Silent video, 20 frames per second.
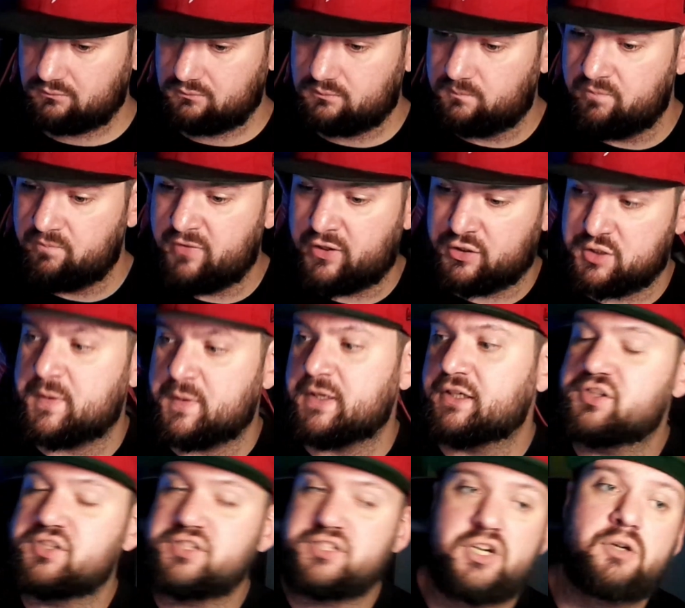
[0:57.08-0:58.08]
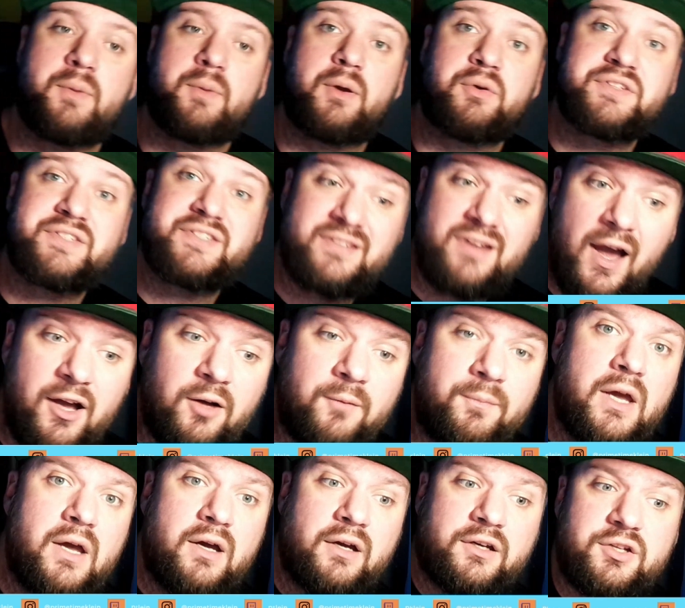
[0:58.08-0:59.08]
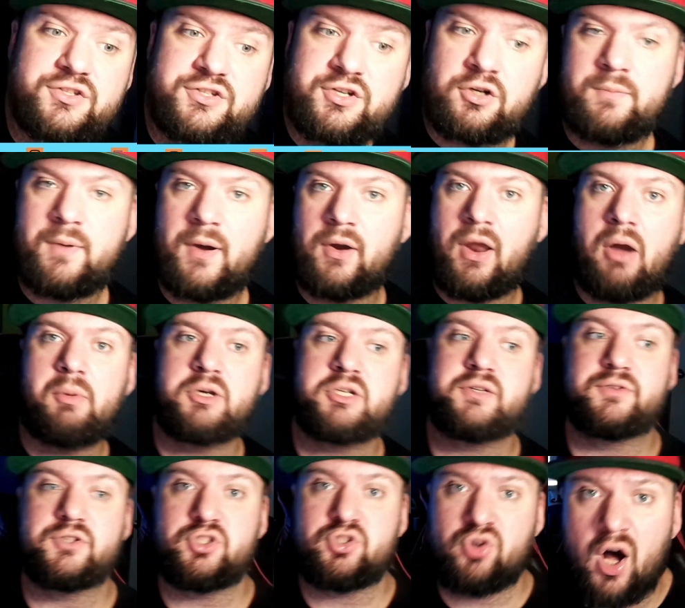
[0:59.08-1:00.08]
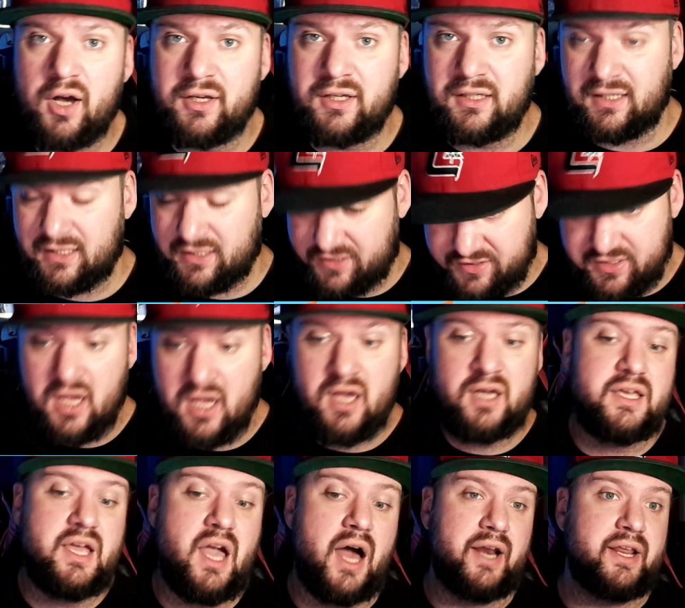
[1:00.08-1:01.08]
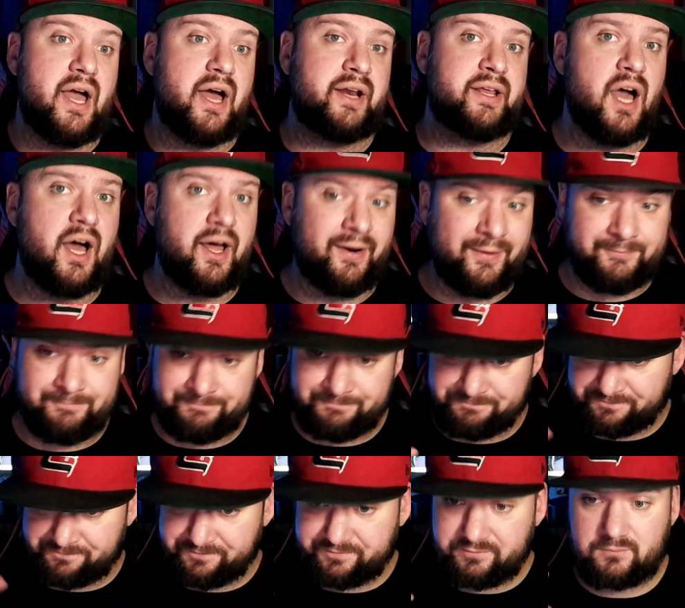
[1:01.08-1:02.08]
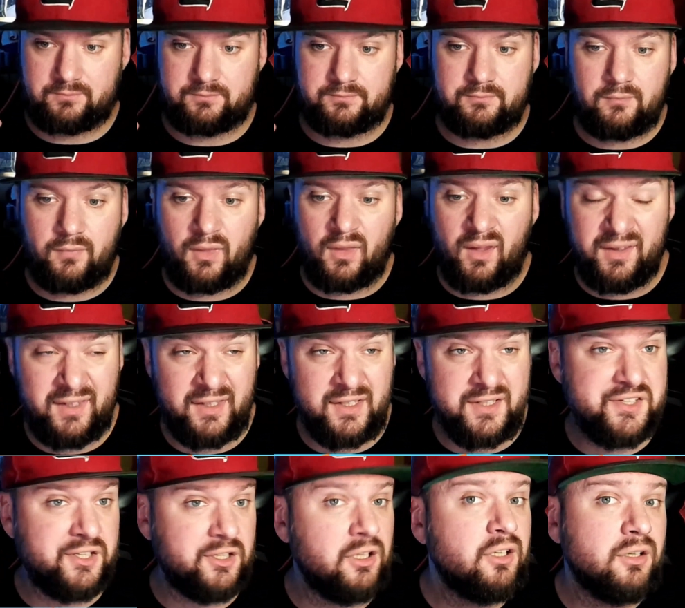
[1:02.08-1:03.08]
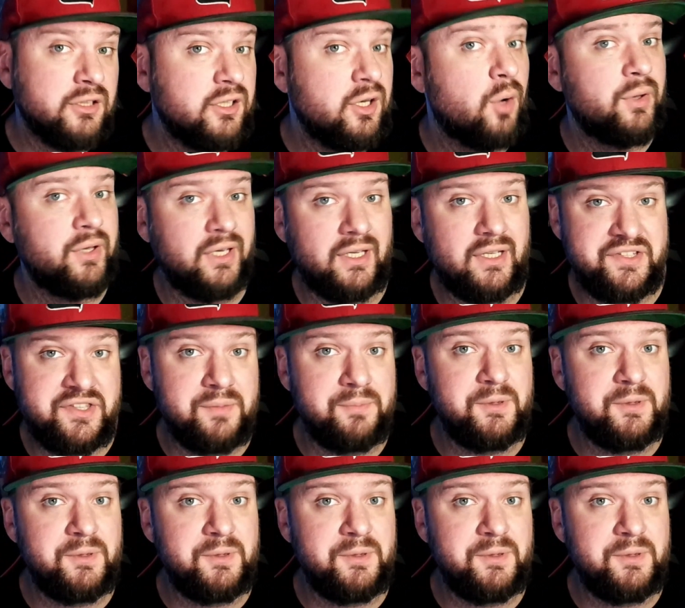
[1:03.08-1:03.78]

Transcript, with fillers: there's been concern about his style, concern about how much of a draw he is, yada, yada, yada he is clearly going in as the B